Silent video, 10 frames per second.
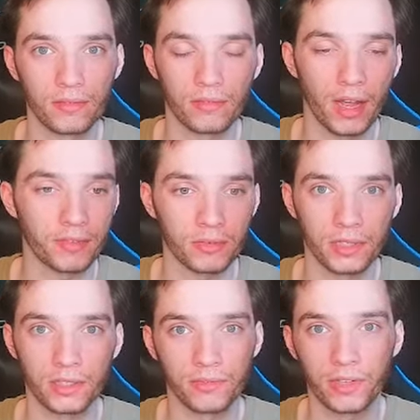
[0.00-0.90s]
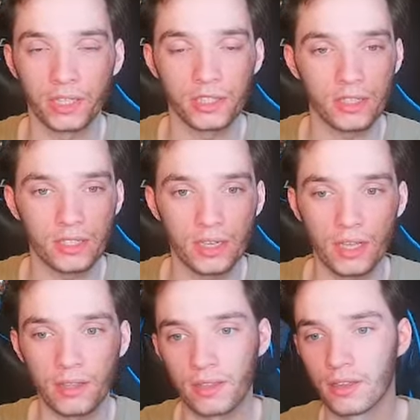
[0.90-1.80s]
after Revenge of the
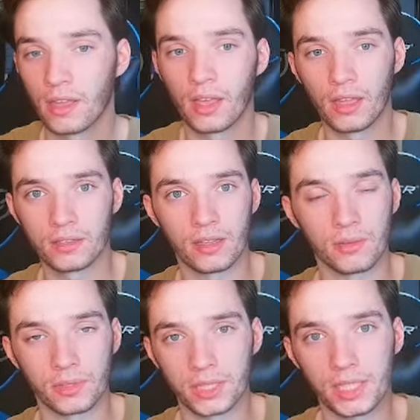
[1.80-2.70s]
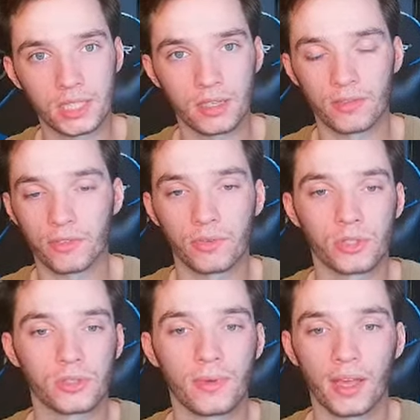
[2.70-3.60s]
Sith to the release of The
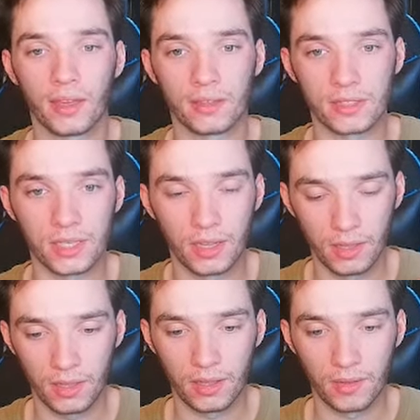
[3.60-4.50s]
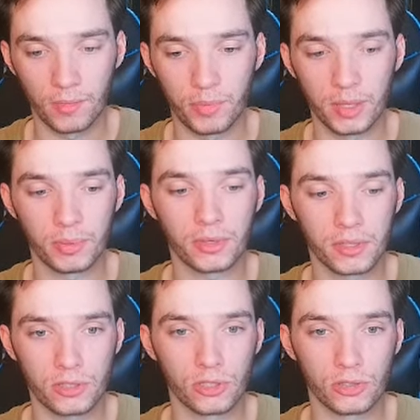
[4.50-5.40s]
Force Awakens, people
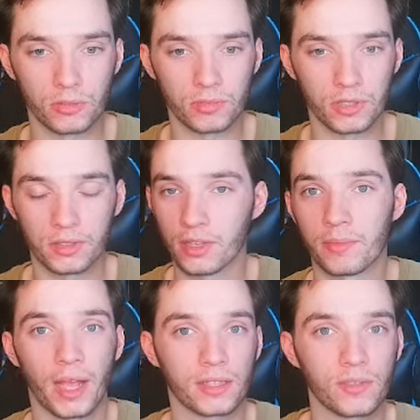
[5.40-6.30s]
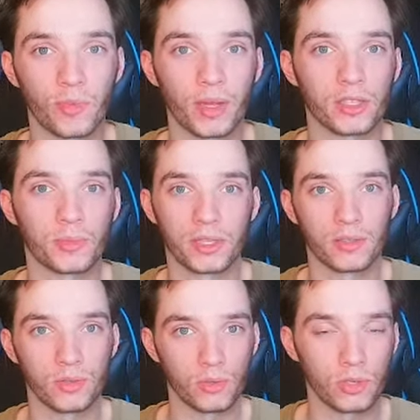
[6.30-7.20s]
consumed in massive amounts
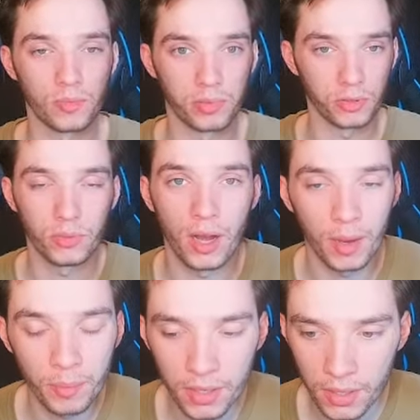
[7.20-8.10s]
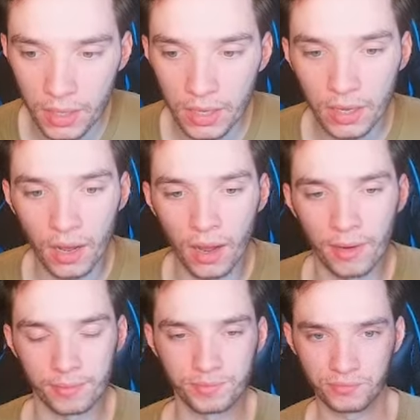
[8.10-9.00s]
because YouTube blew up
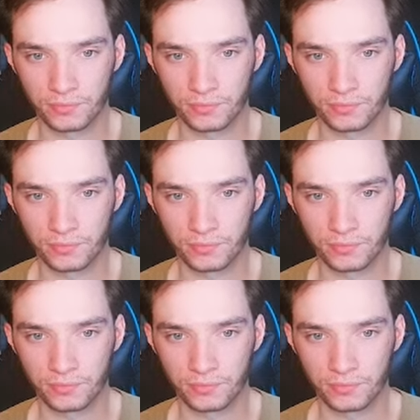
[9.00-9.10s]
um,